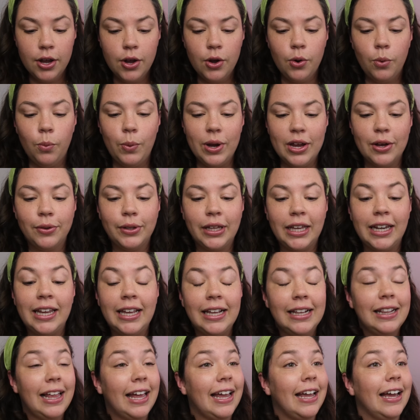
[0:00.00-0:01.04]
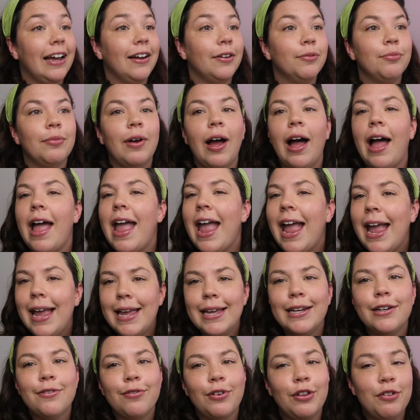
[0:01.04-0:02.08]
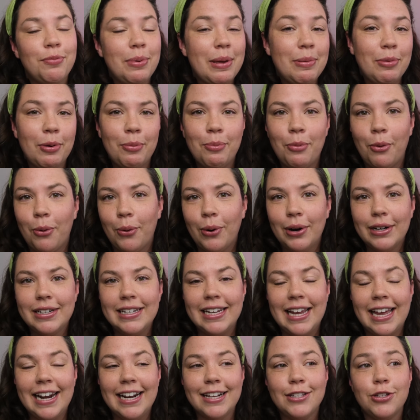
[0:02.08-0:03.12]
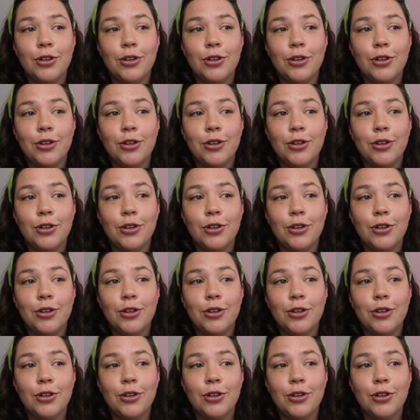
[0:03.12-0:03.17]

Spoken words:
We only need like a handful of people more to get it.